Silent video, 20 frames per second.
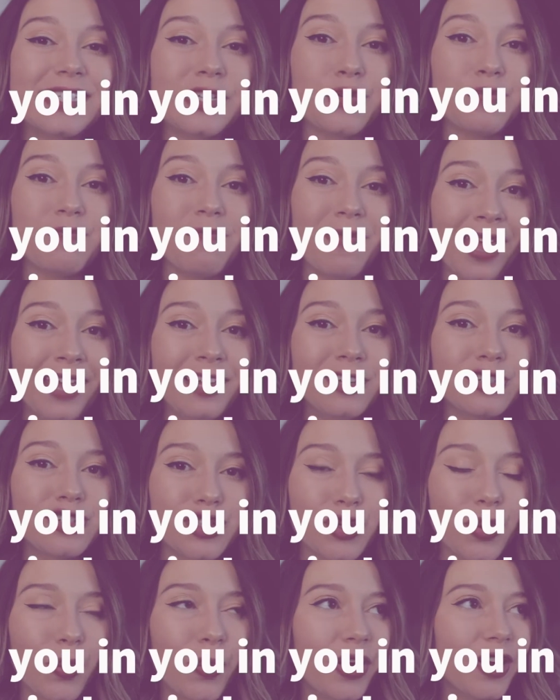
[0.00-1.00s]
to make
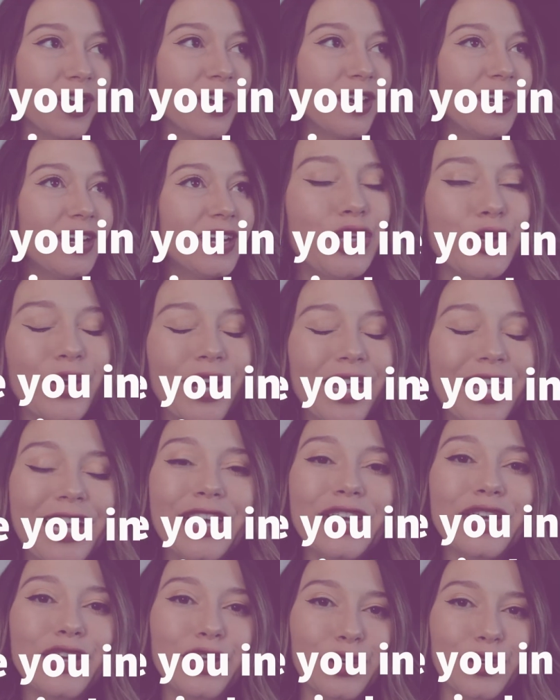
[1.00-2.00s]
sure you're in
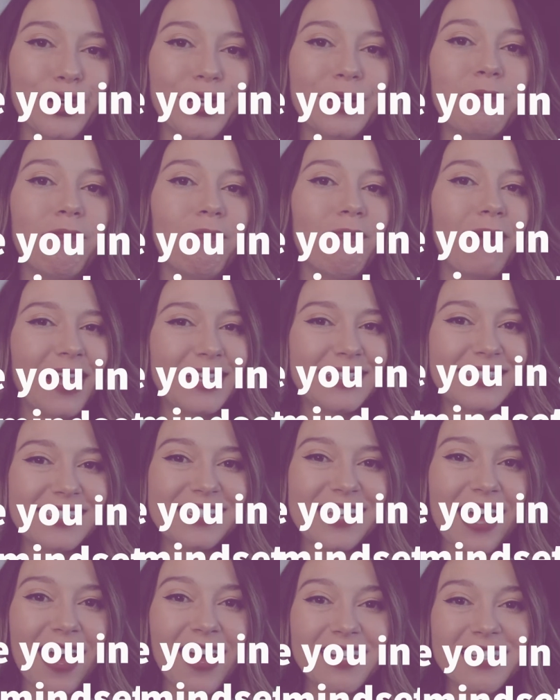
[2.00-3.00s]
a good
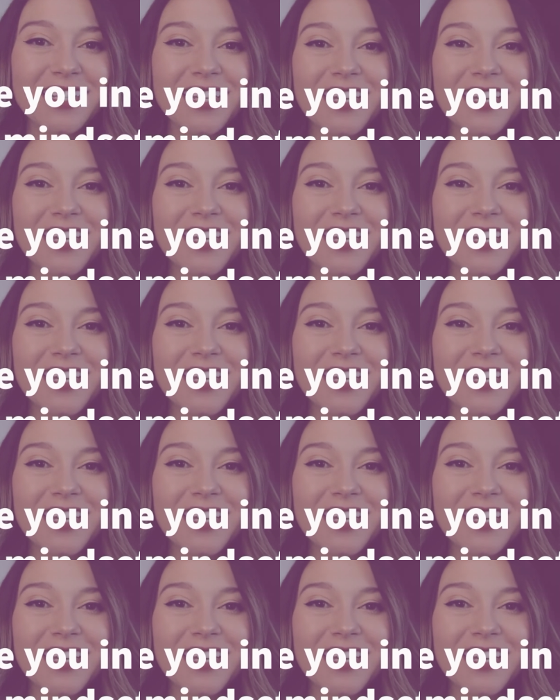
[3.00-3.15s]
mindset.